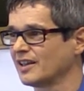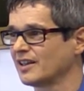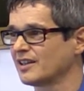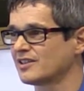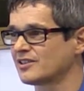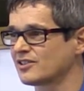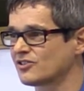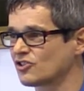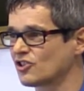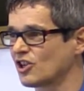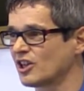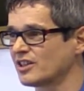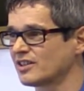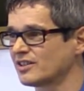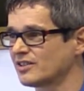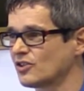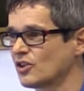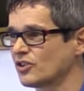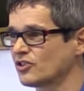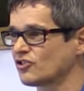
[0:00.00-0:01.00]
It's
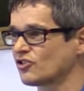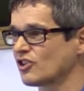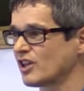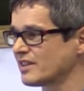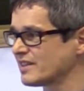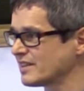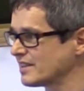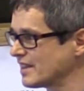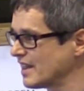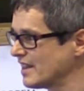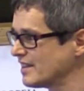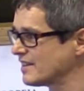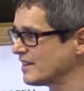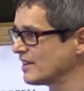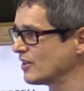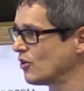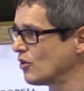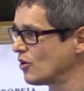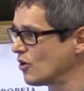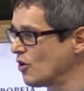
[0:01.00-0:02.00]
not just
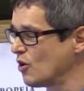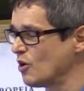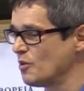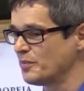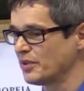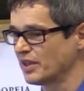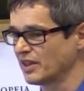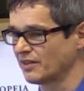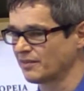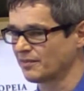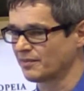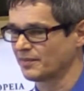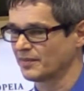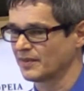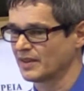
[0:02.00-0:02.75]
guessing or hoping.